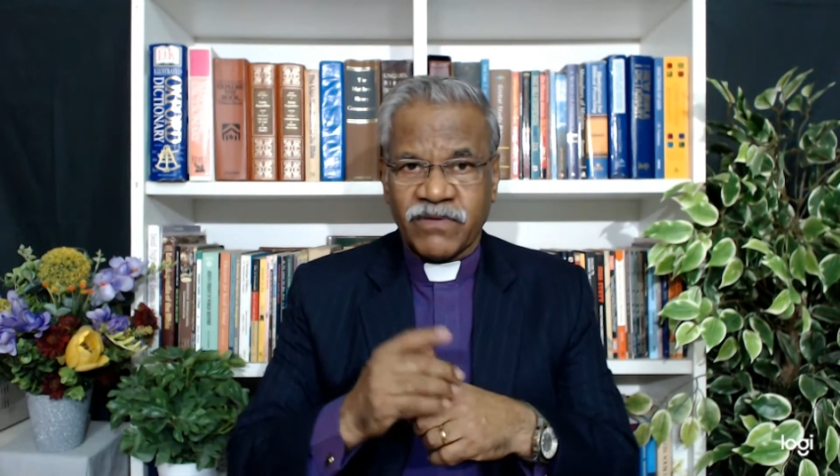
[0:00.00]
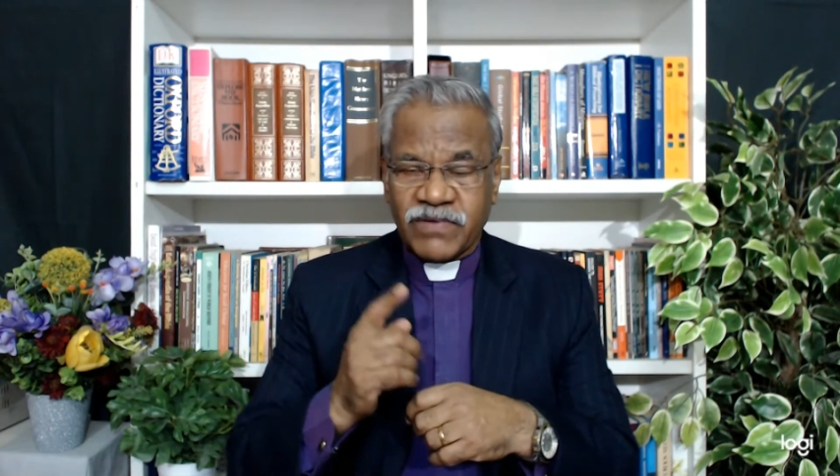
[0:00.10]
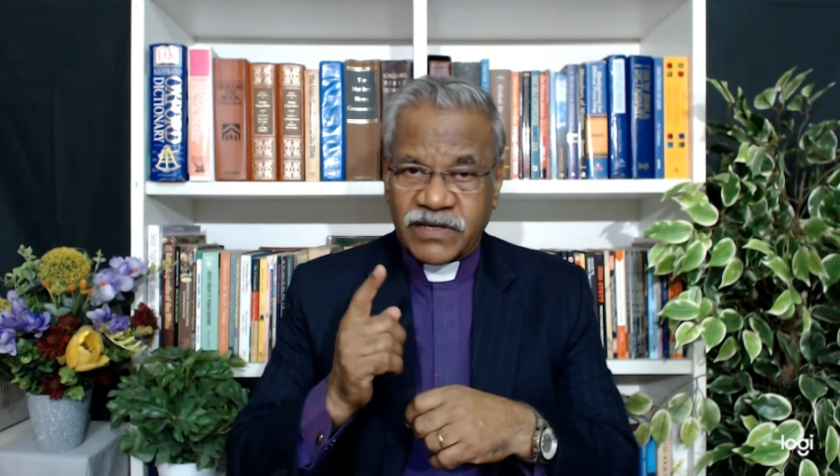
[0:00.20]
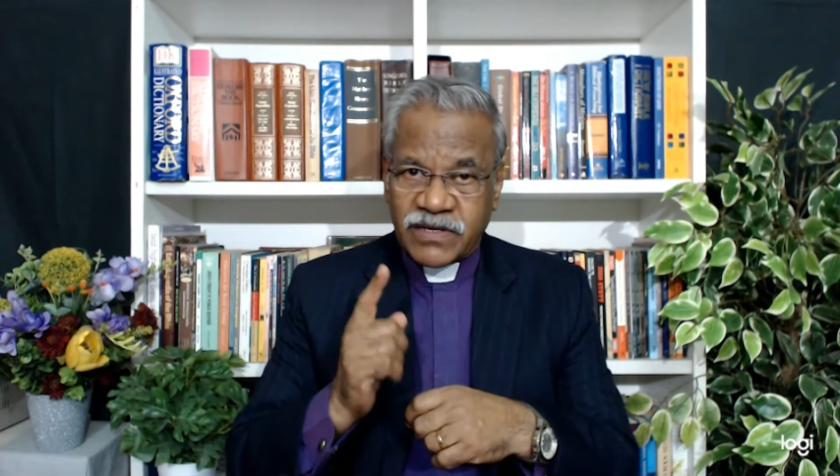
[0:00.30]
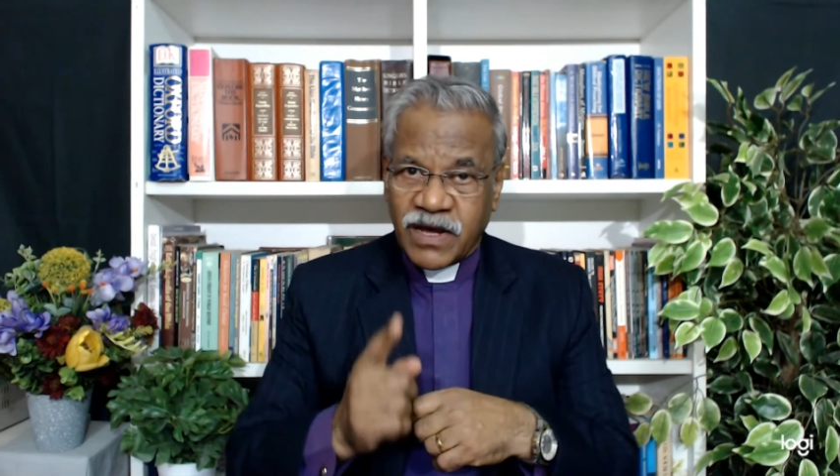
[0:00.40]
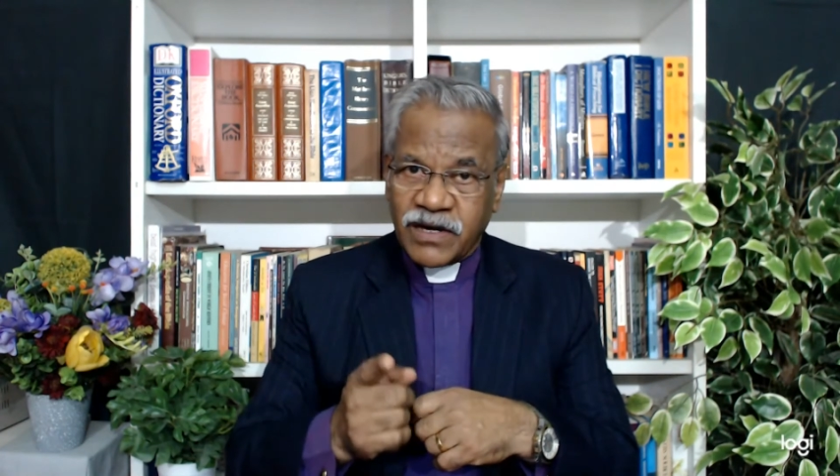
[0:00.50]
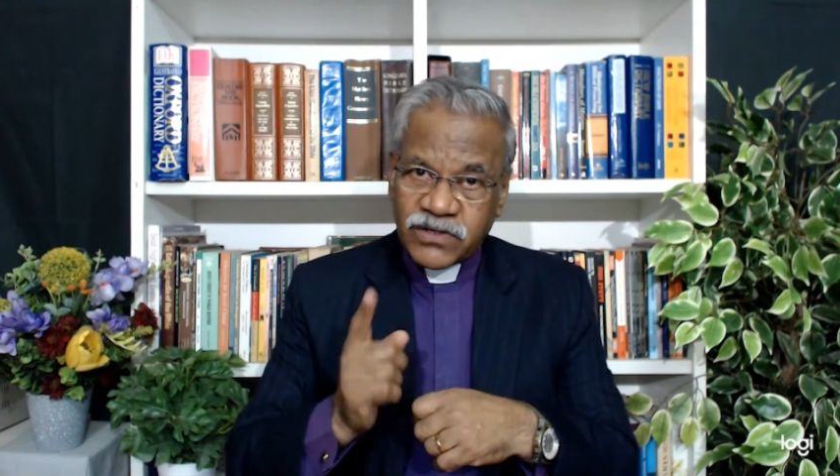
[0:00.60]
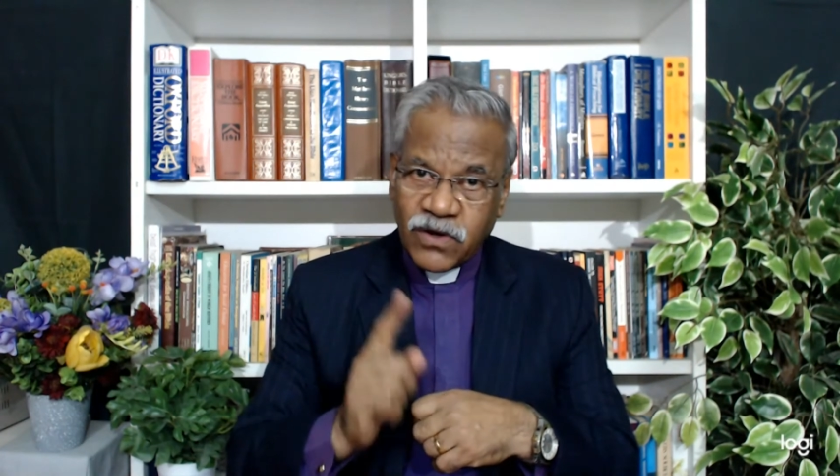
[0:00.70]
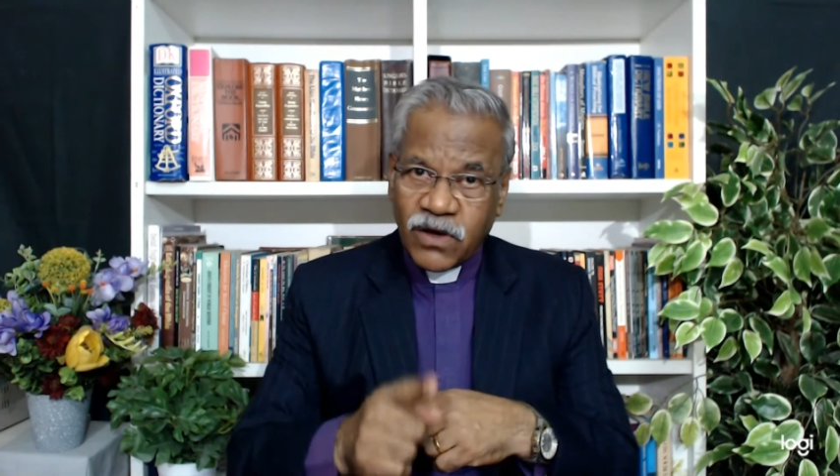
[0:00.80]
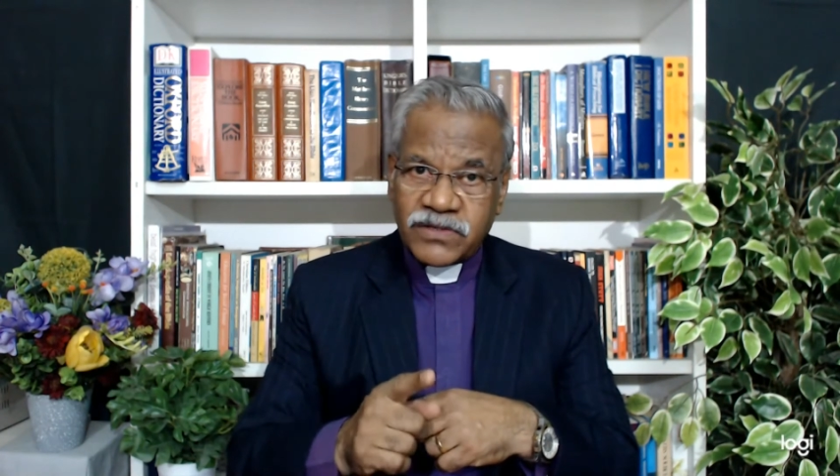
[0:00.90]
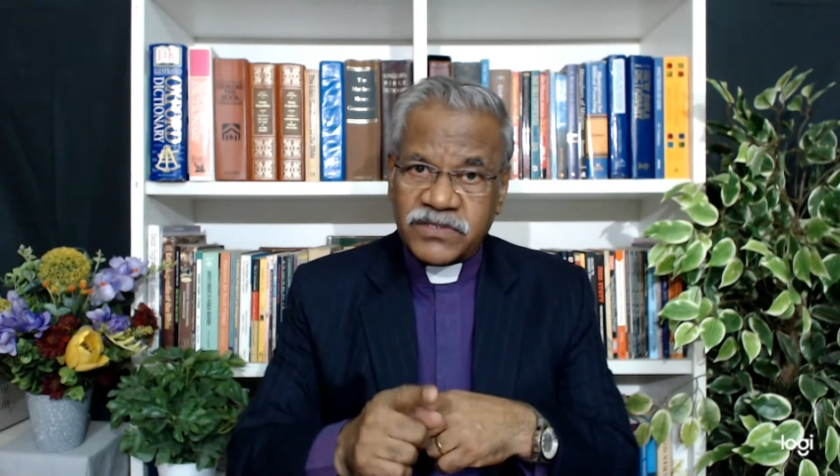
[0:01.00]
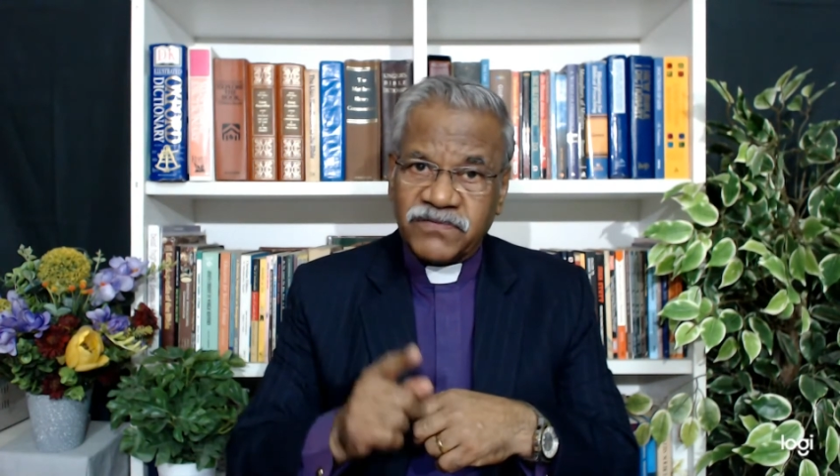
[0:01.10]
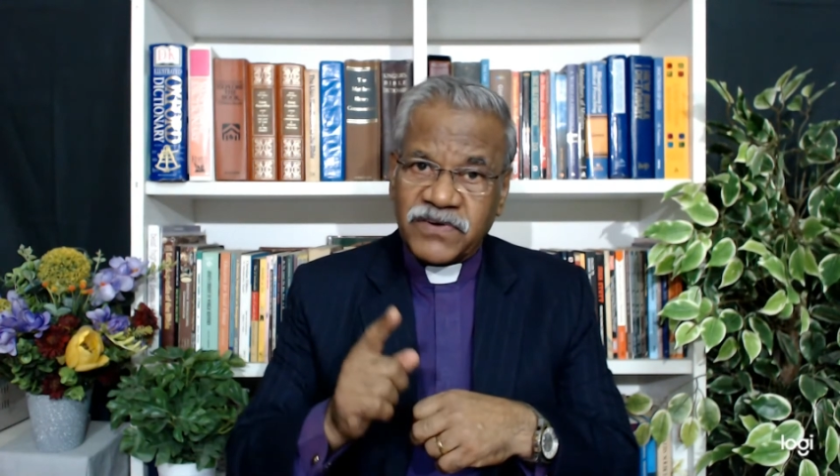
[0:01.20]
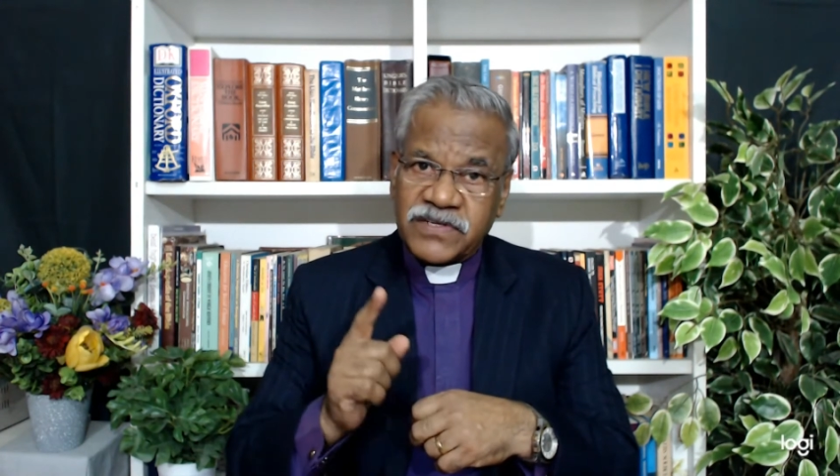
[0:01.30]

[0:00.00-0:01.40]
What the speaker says: when God calls you for